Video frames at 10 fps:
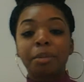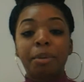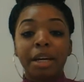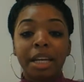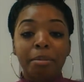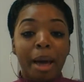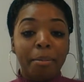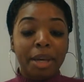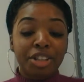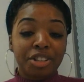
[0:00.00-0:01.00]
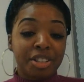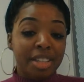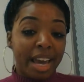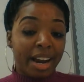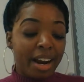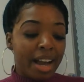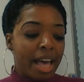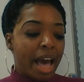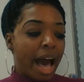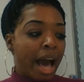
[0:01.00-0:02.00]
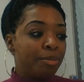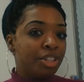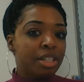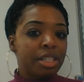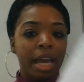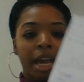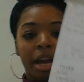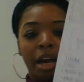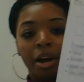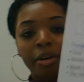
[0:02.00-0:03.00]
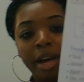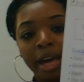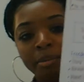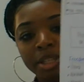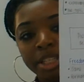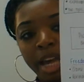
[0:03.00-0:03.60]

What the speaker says: putting my pictures there. I'm just saying, okay, Ms.